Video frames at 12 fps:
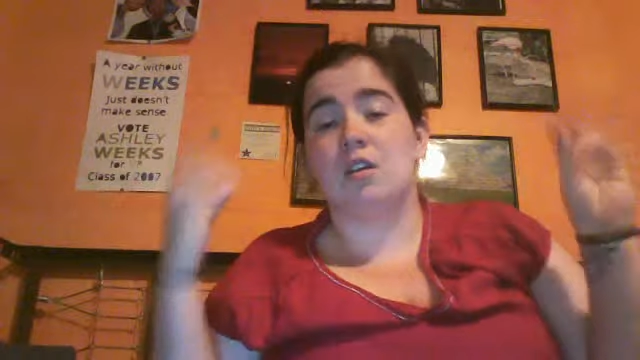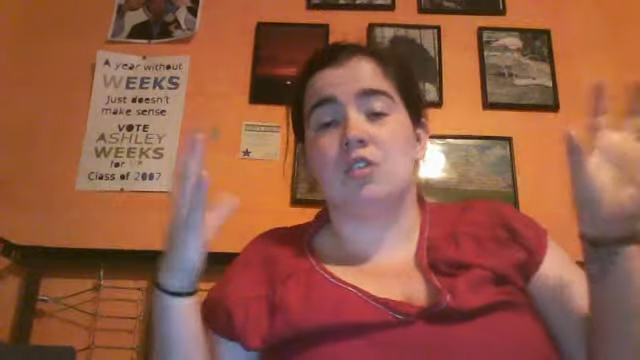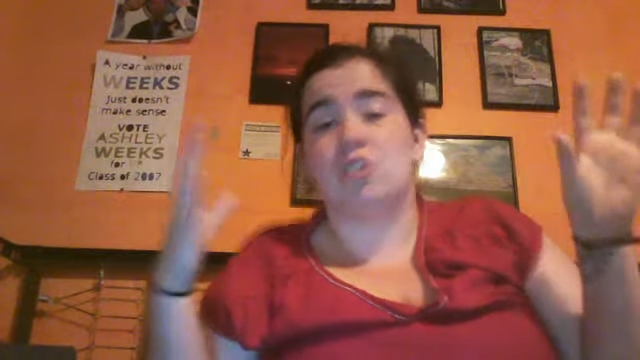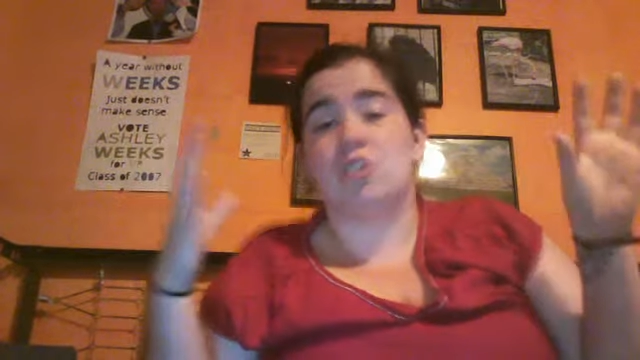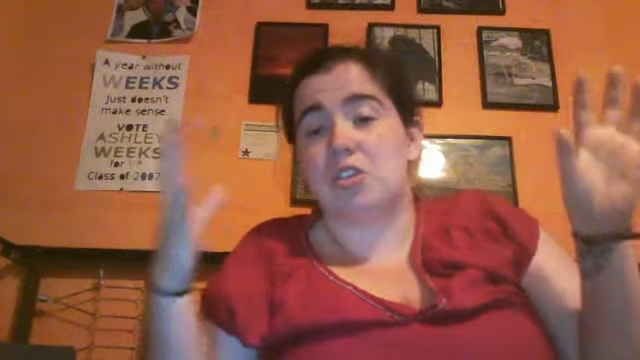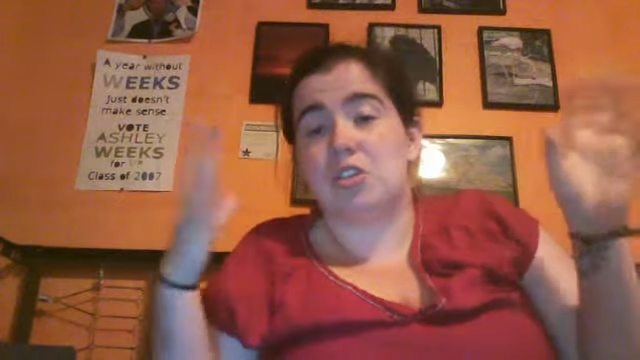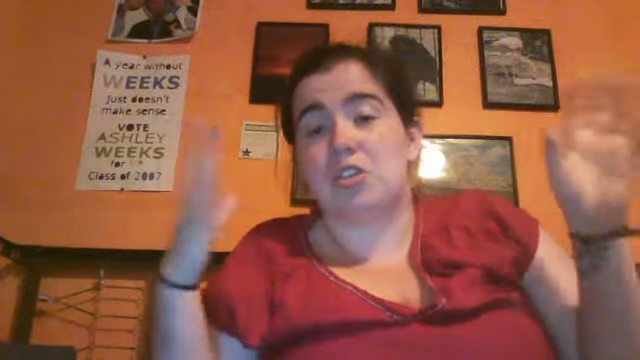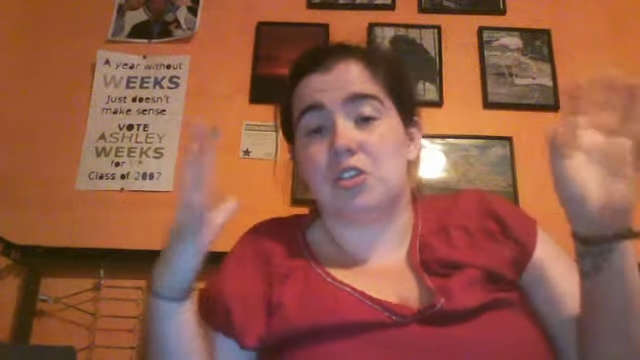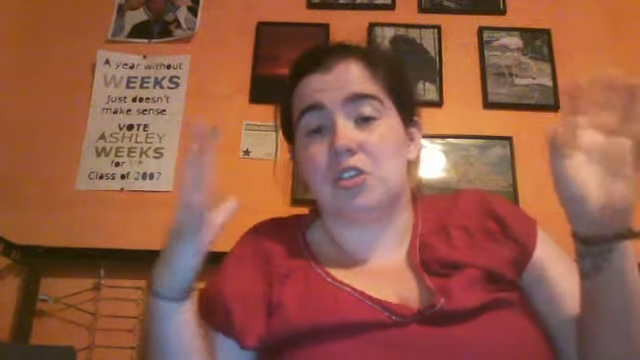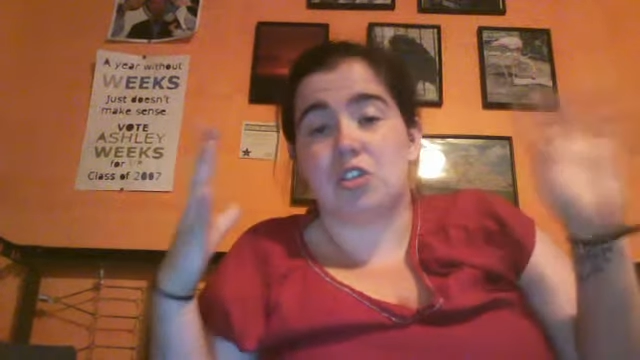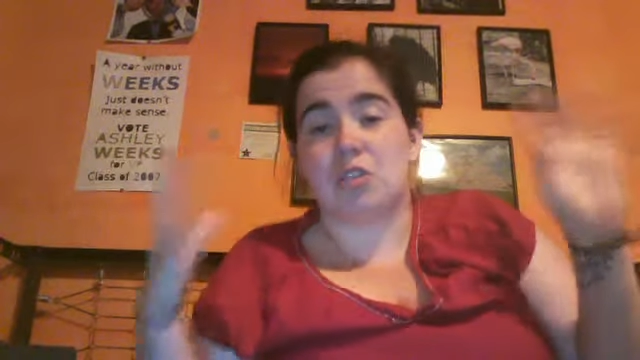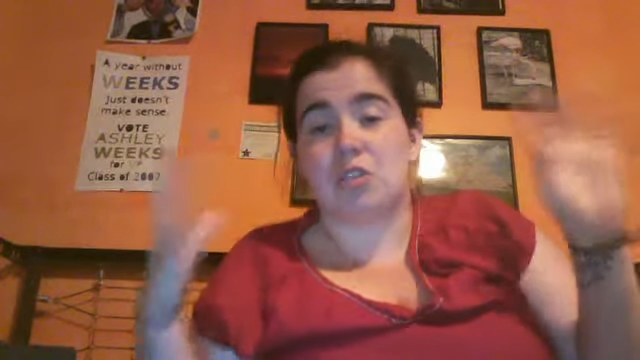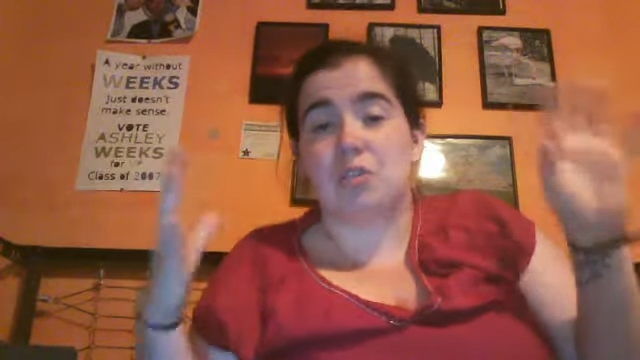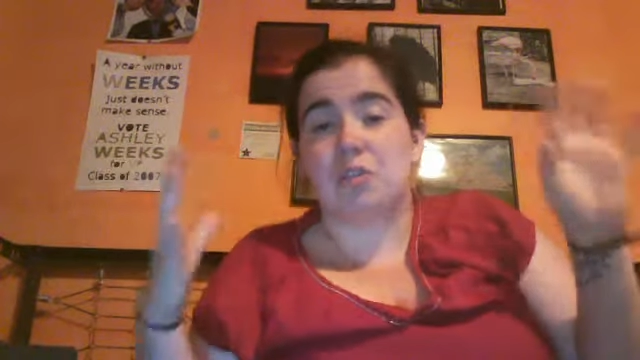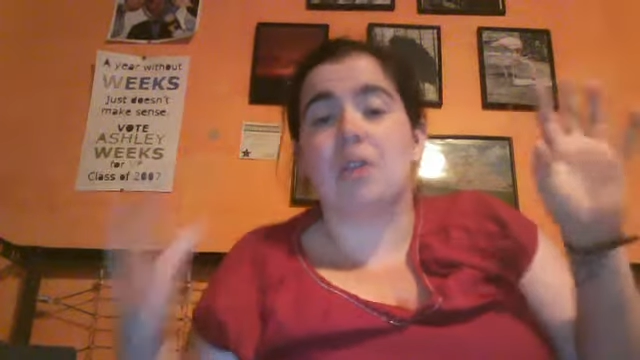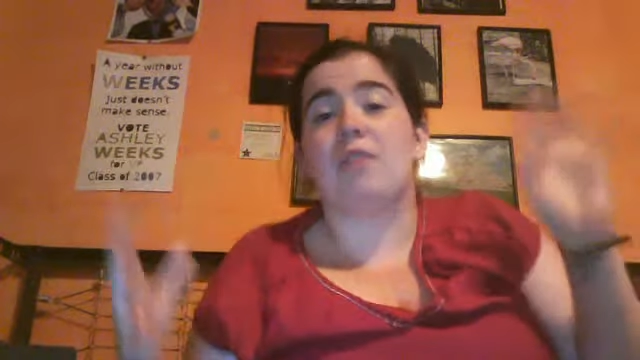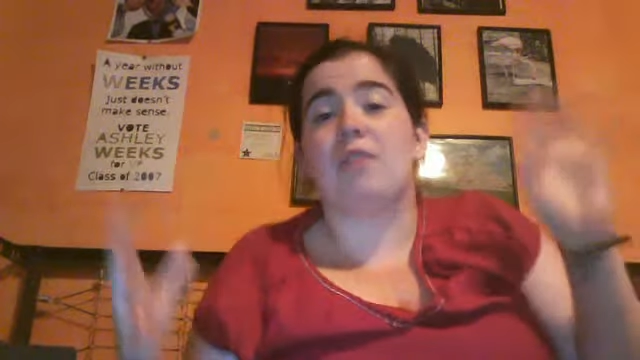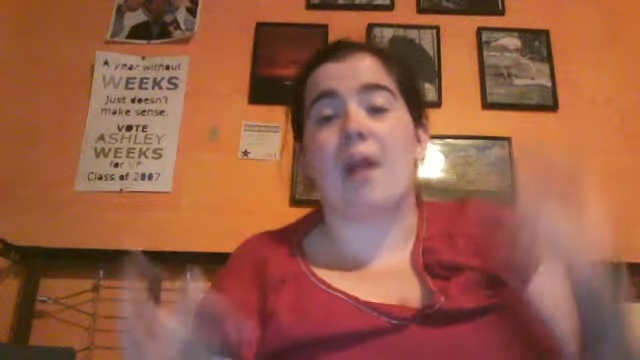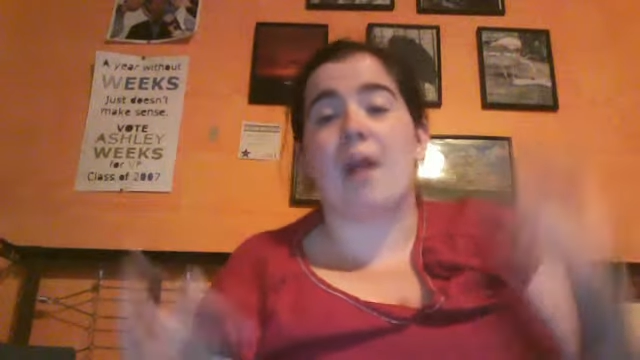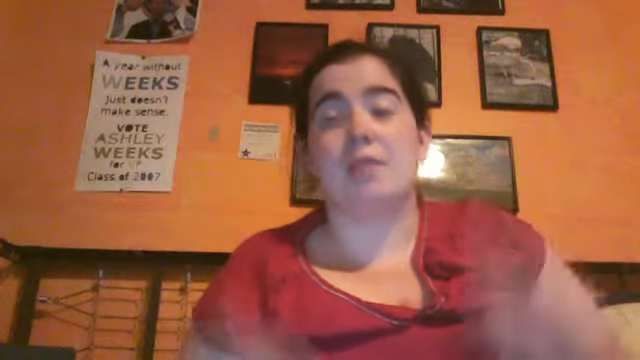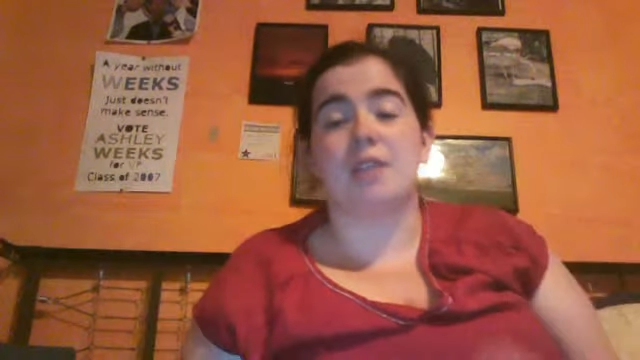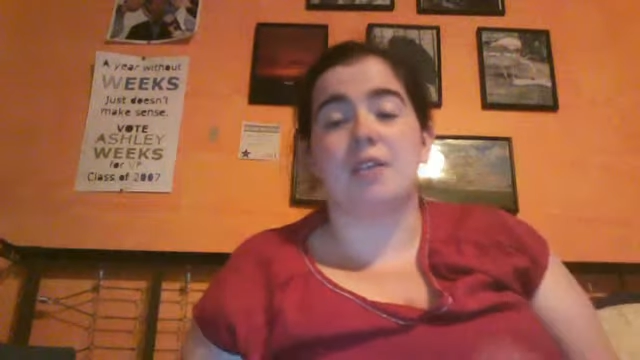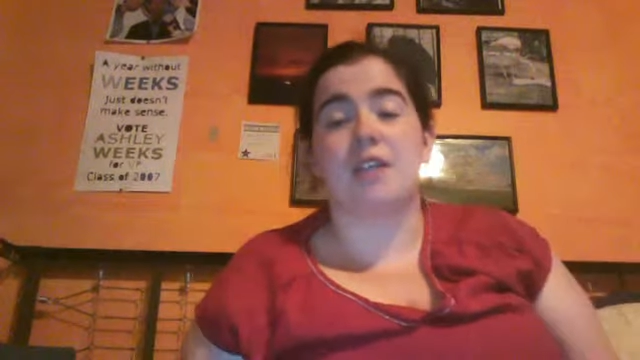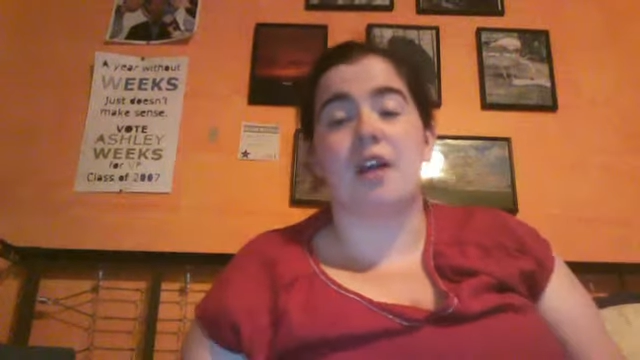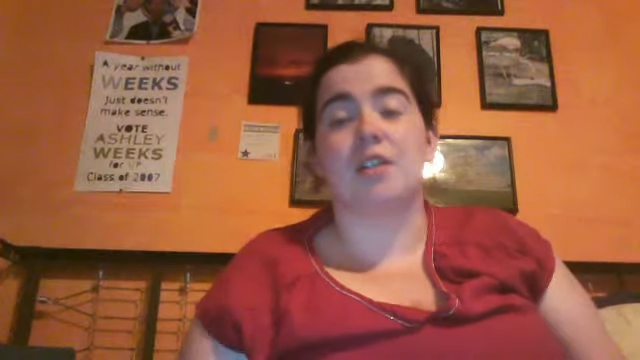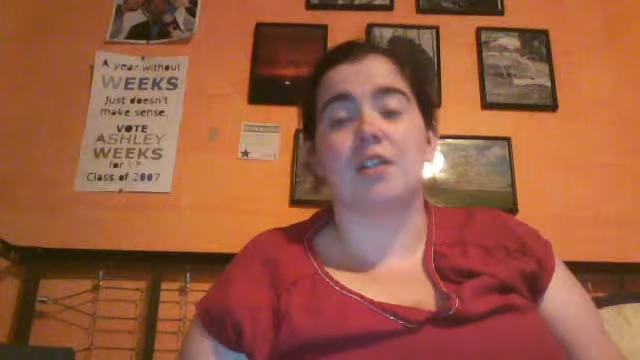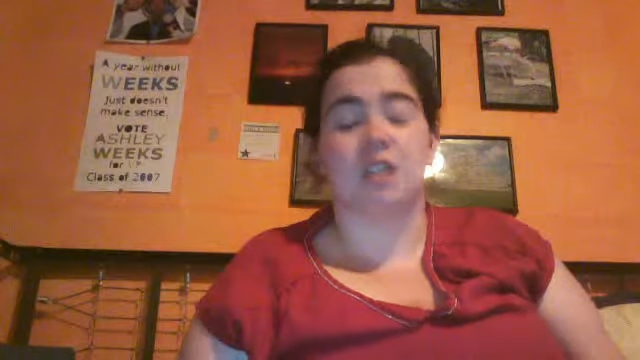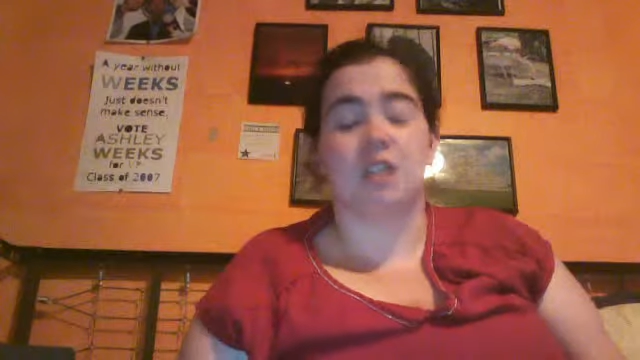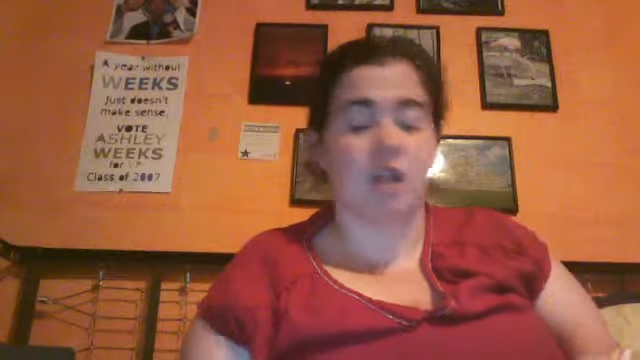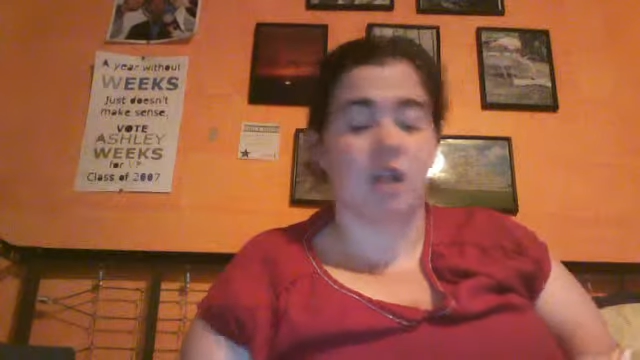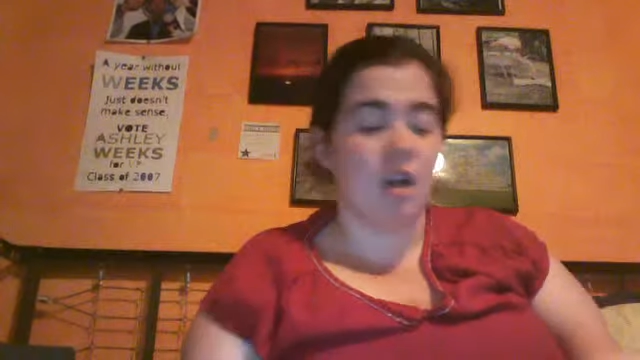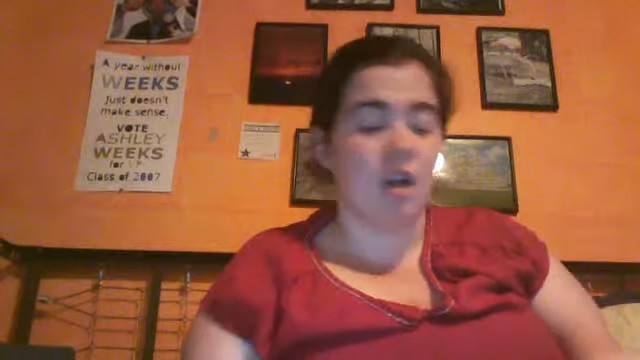She's just really a fabulous character.